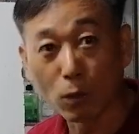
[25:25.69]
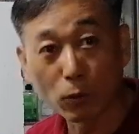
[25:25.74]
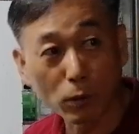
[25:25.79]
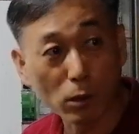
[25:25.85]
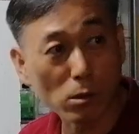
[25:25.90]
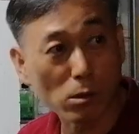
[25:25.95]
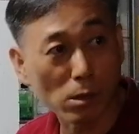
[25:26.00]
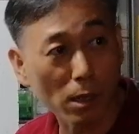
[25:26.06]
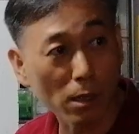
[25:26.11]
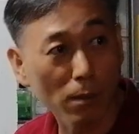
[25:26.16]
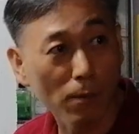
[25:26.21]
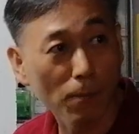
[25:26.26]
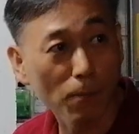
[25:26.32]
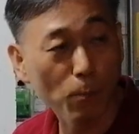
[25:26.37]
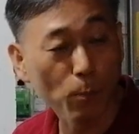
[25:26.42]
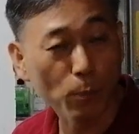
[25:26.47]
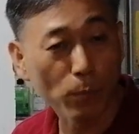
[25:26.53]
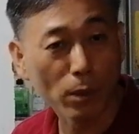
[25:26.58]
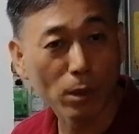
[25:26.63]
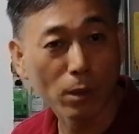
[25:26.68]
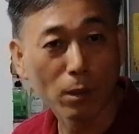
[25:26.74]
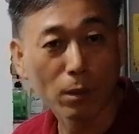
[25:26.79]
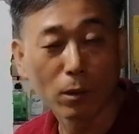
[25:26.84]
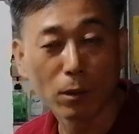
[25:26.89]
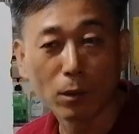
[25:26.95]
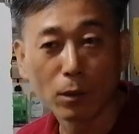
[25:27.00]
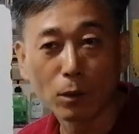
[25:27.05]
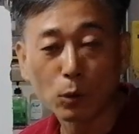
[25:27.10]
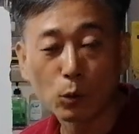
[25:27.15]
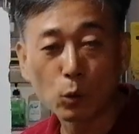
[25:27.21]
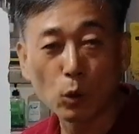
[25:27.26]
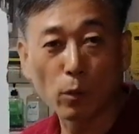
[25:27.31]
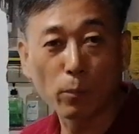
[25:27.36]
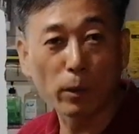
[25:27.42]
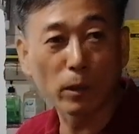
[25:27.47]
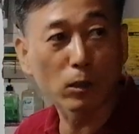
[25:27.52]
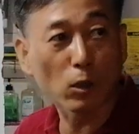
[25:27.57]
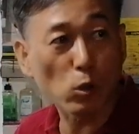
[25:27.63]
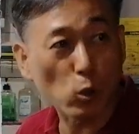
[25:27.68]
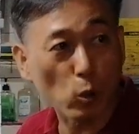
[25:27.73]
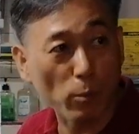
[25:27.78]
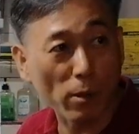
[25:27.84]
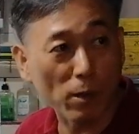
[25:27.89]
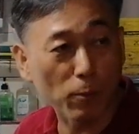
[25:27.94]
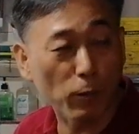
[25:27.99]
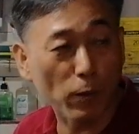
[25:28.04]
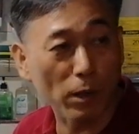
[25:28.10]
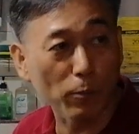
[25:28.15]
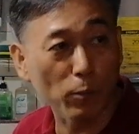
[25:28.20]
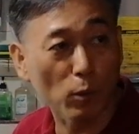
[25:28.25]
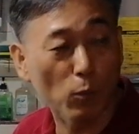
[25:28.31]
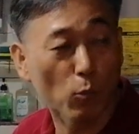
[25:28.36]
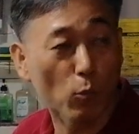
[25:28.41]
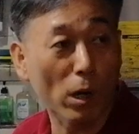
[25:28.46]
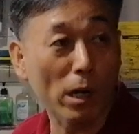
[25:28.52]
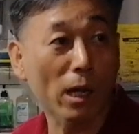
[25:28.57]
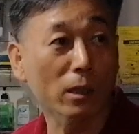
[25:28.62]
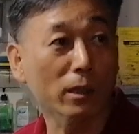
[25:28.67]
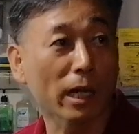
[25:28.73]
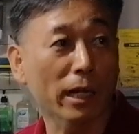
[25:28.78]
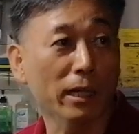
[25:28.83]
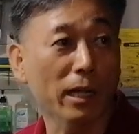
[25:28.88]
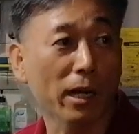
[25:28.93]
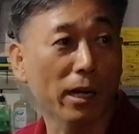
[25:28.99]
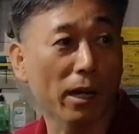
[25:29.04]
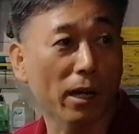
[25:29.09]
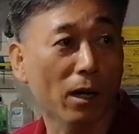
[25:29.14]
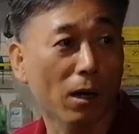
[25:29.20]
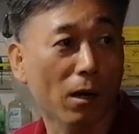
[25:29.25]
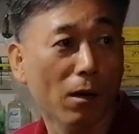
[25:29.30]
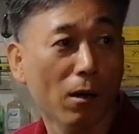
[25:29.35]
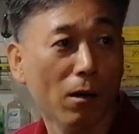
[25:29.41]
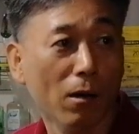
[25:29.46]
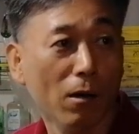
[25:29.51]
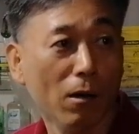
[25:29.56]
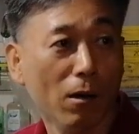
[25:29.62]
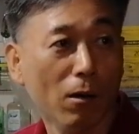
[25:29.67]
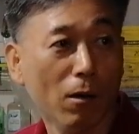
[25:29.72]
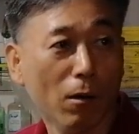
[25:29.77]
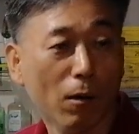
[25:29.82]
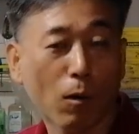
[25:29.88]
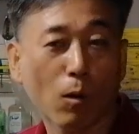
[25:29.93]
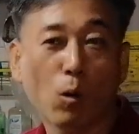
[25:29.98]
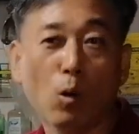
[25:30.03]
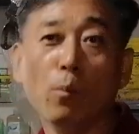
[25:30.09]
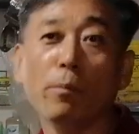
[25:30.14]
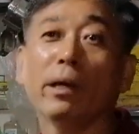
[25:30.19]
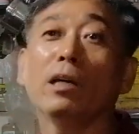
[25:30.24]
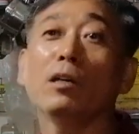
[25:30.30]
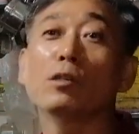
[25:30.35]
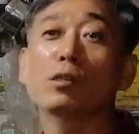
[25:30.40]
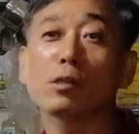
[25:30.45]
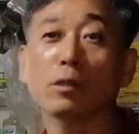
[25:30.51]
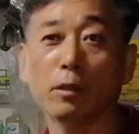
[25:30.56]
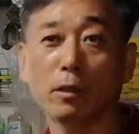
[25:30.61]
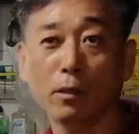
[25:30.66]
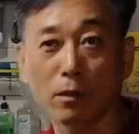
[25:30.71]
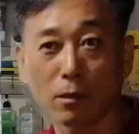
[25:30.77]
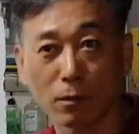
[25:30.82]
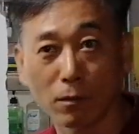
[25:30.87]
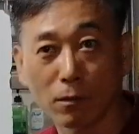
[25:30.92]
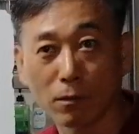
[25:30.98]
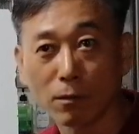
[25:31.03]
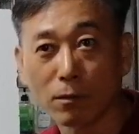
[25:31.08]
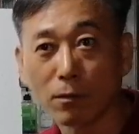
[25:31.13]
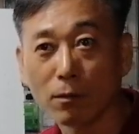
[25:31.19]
Understand? You have the stomach problem, walang diarrhea. Oh, amazing.